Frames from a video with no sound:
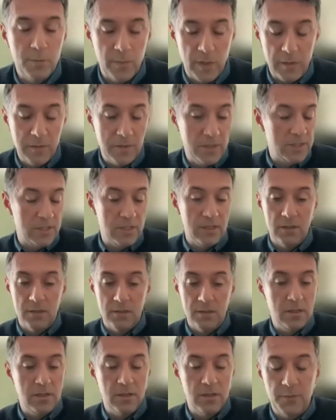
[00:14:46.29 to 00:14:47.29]
published
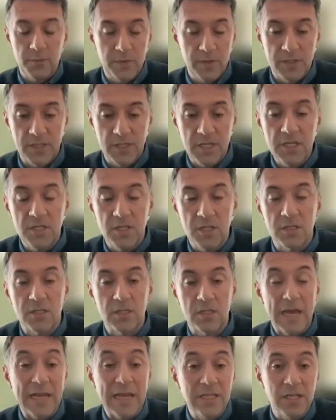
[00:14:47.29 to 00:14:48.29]
in a
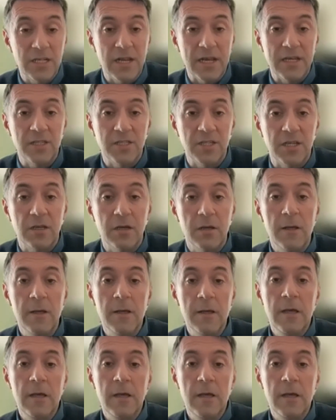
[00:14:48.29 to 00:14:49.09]
prestigious Age and Aging,